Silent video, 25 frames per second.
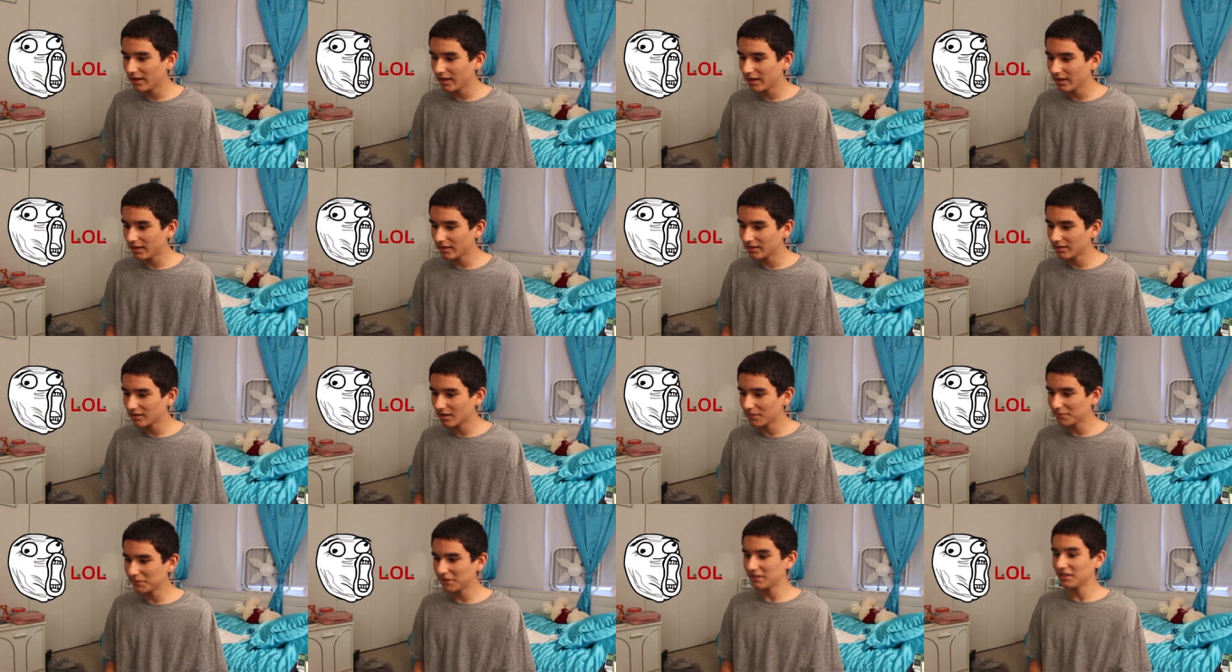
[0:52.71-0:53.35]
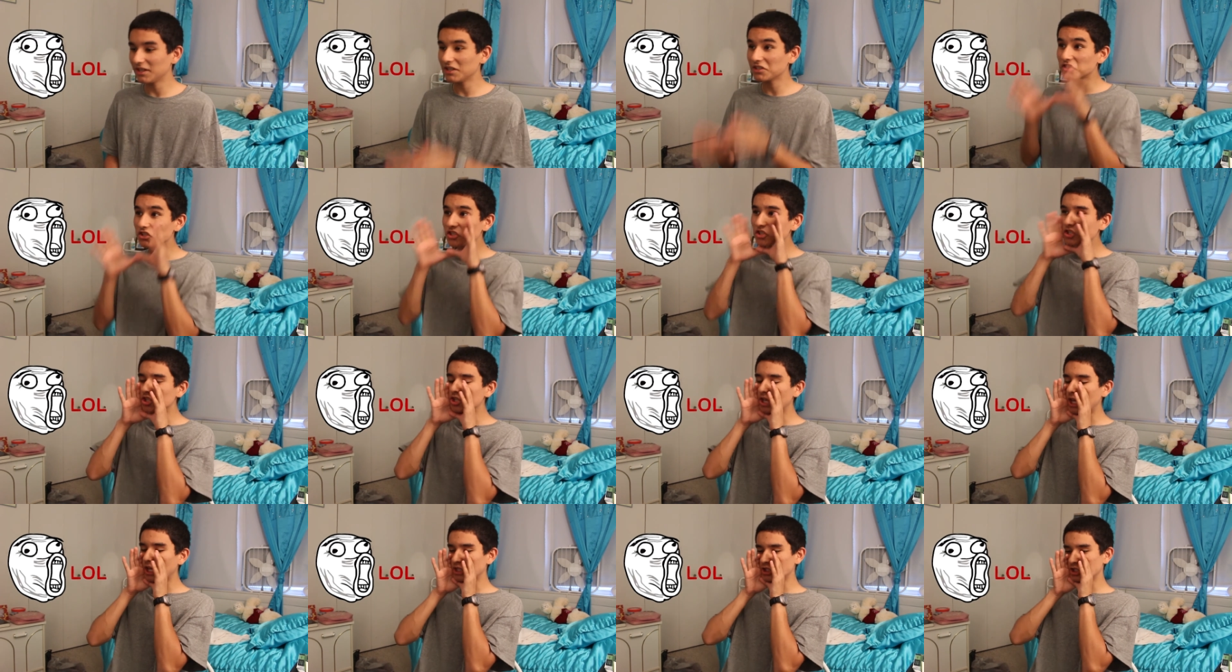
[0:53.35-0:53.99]
And I mean, it
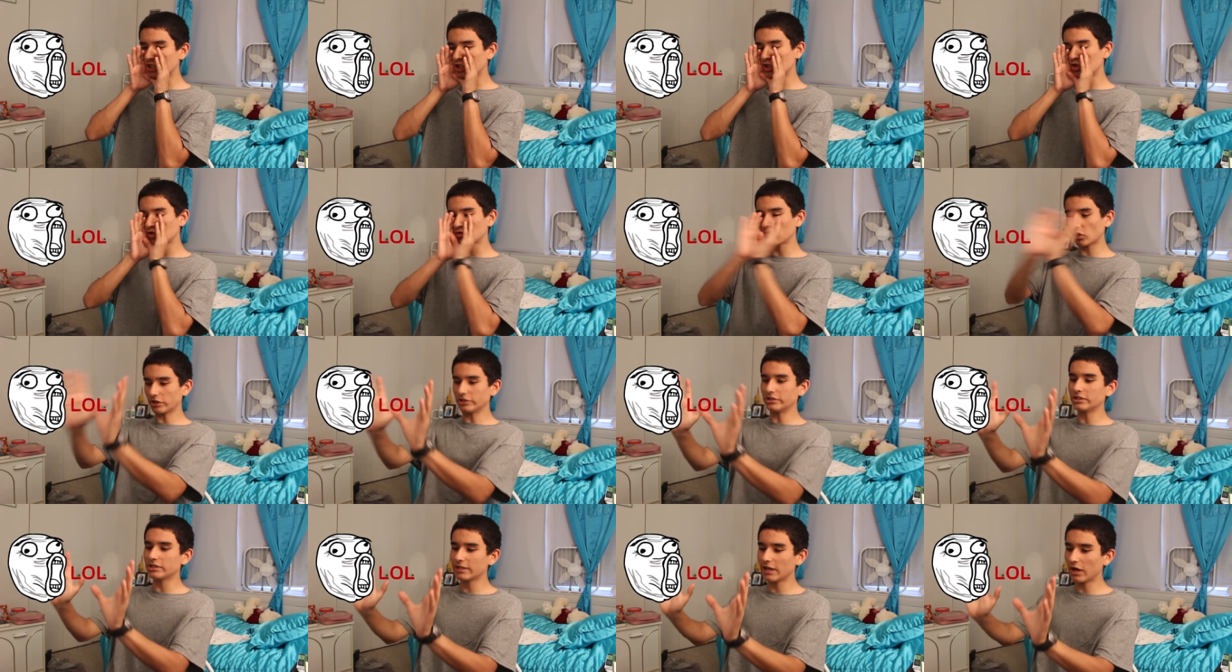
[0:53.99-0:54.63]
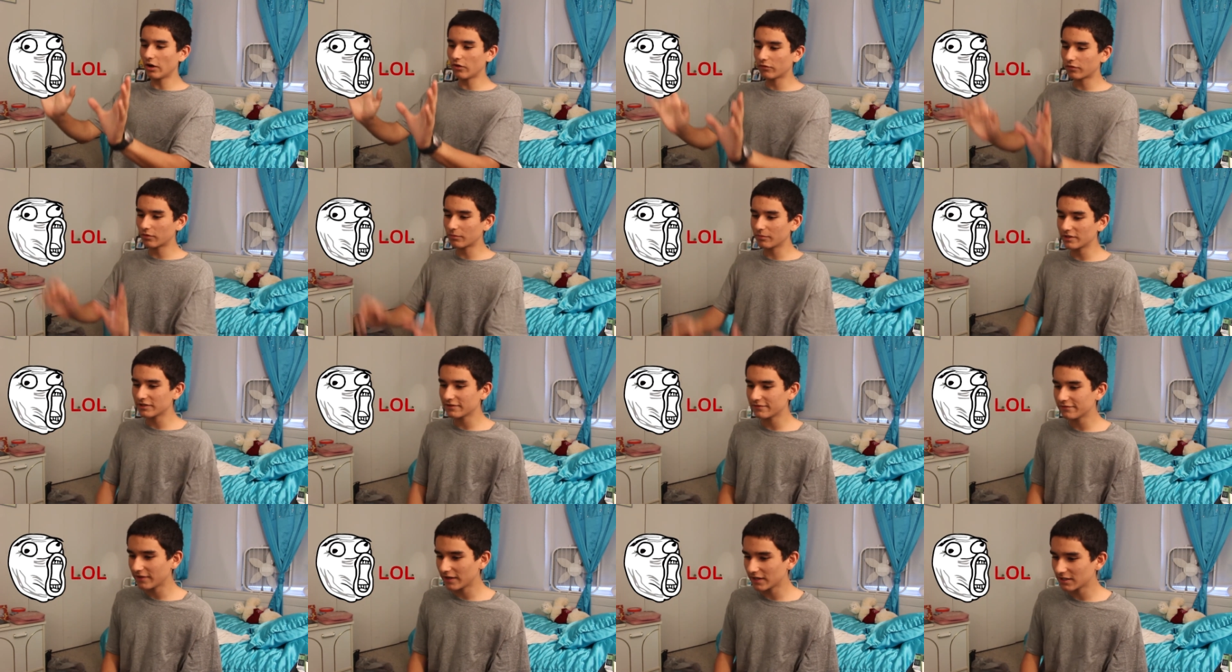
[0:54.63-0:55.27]
just like stretches out from
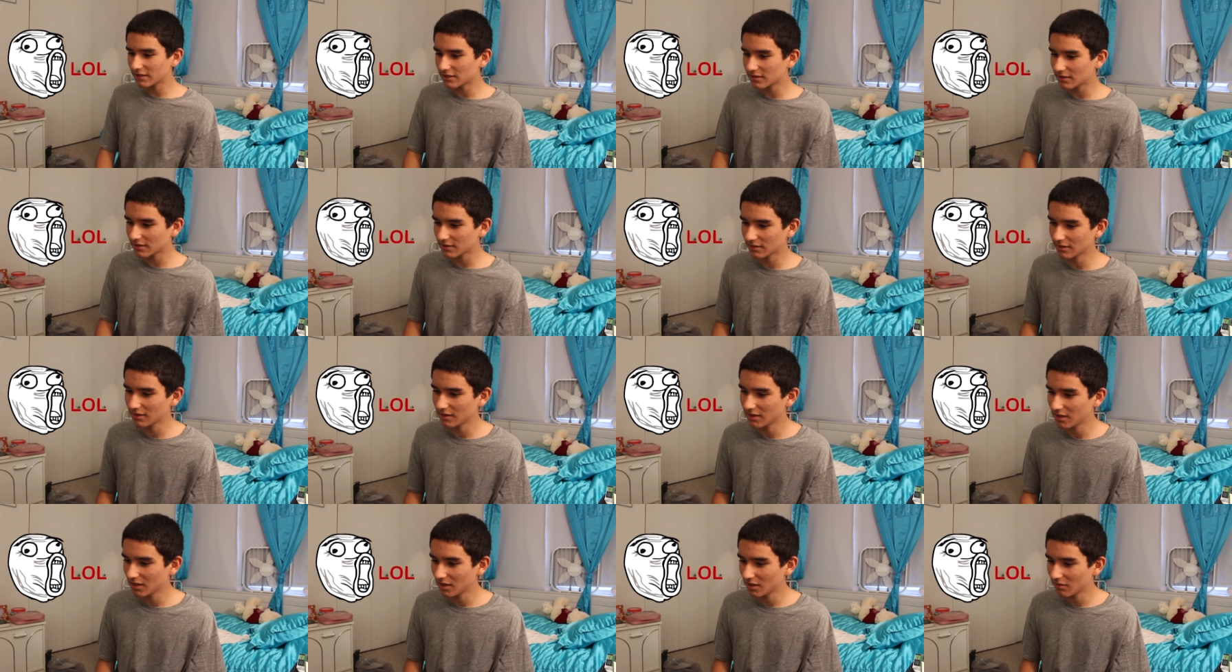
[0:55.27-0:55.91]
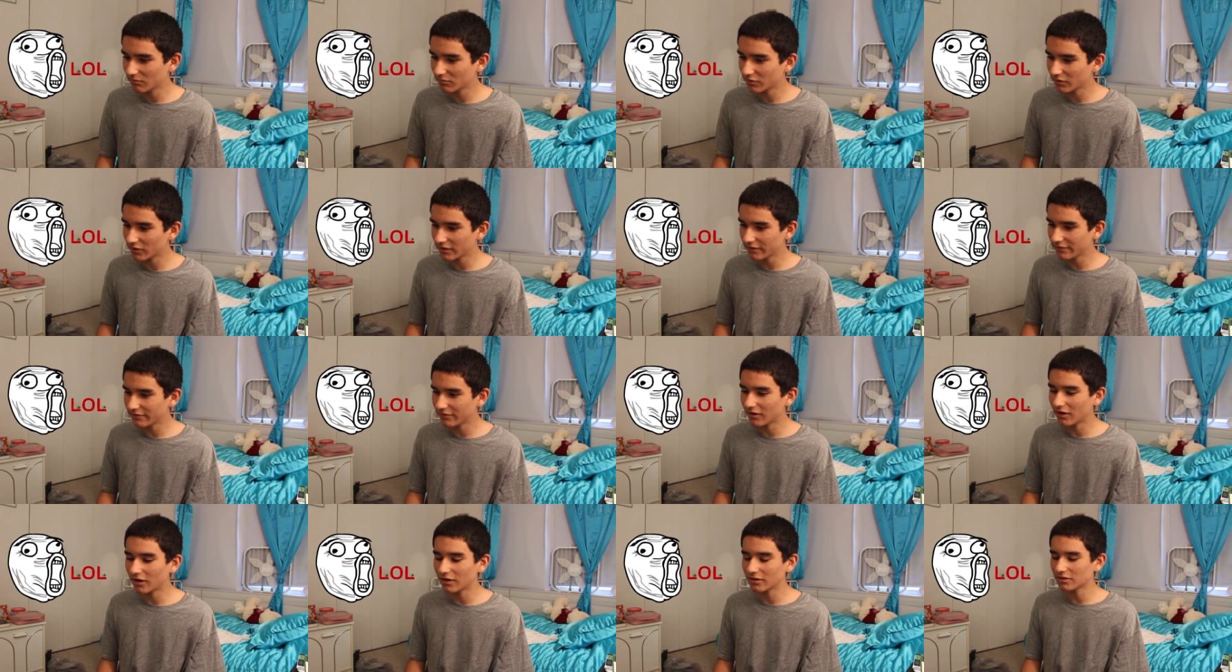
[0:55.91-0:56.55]
his face pretty
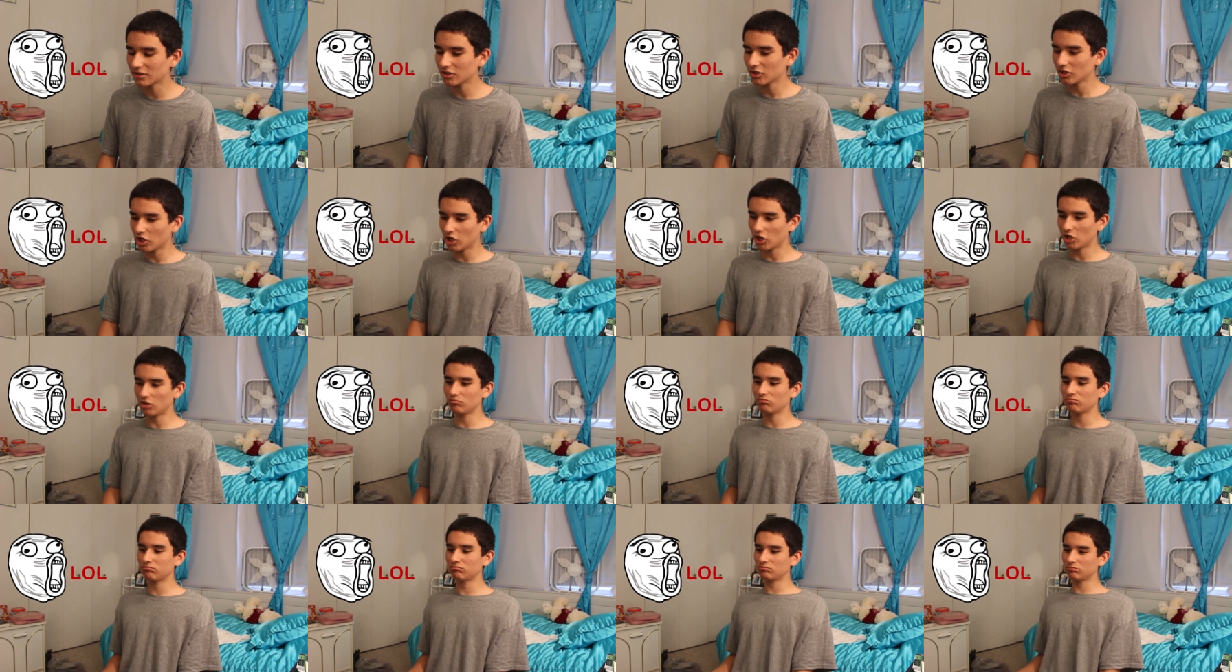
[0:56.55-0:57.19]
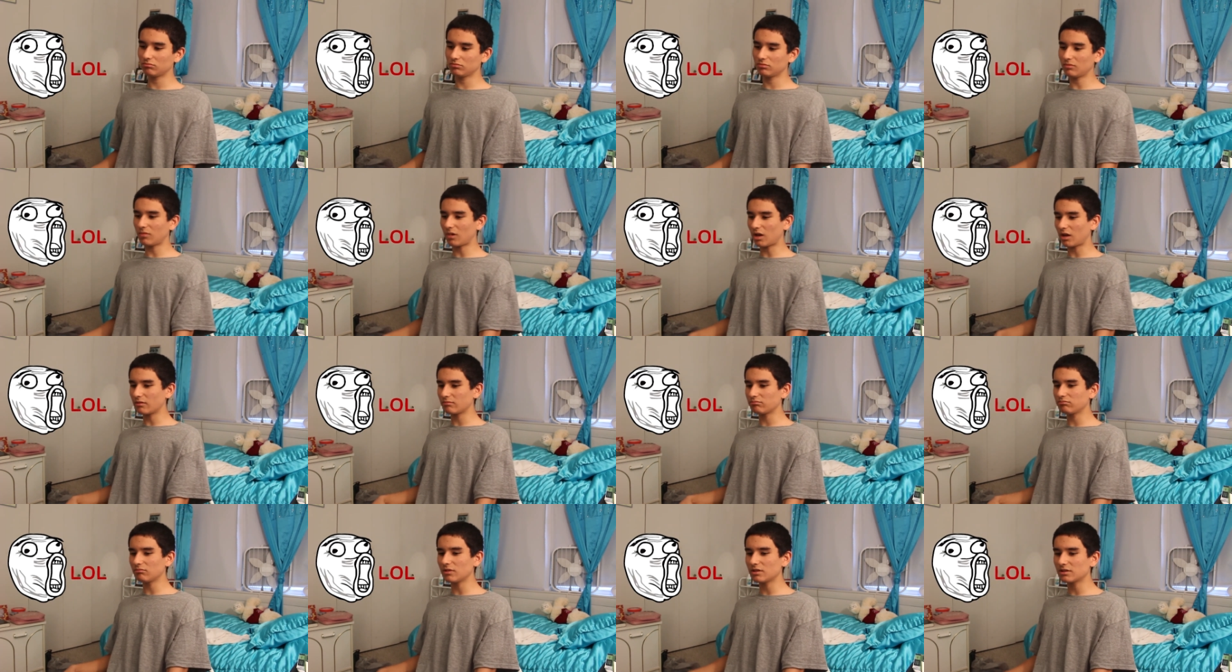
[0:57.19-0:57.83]
far, so um,
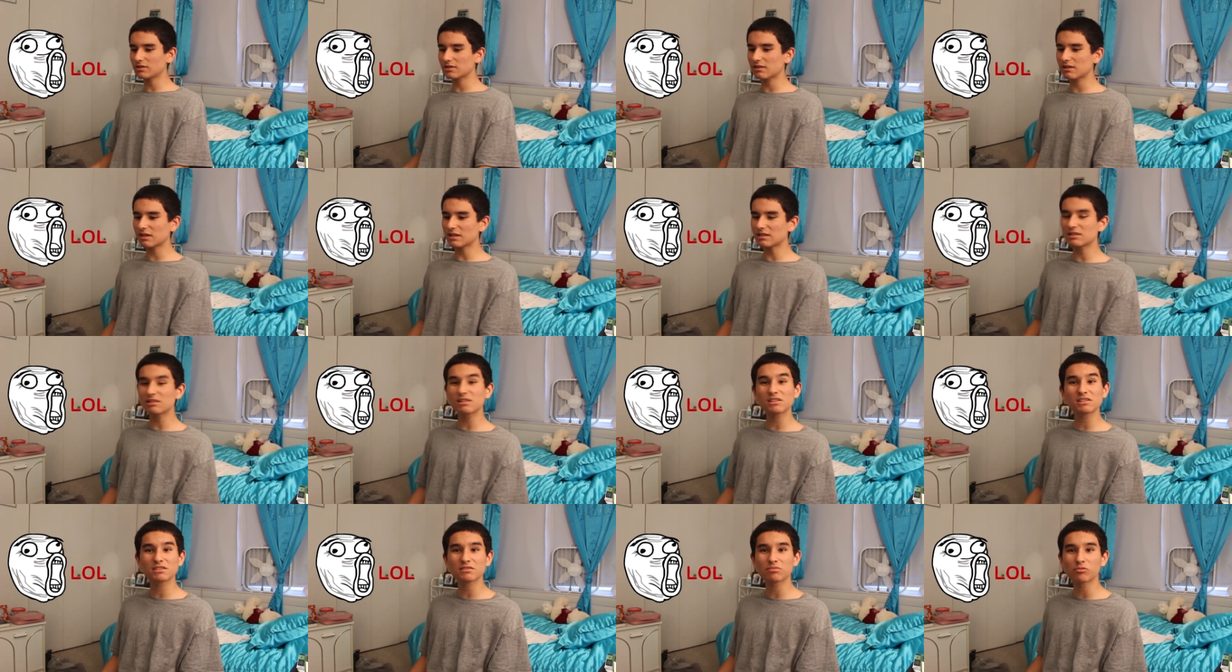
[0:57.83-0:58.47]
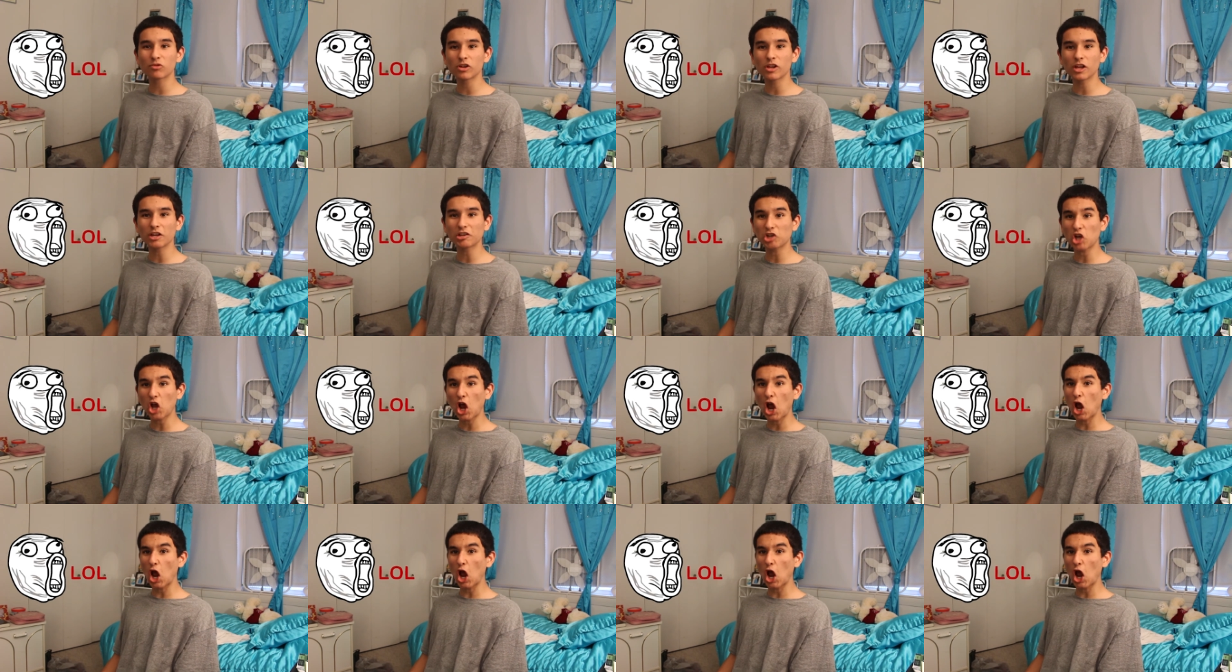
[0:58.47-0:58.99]
I'm guessing it's more like,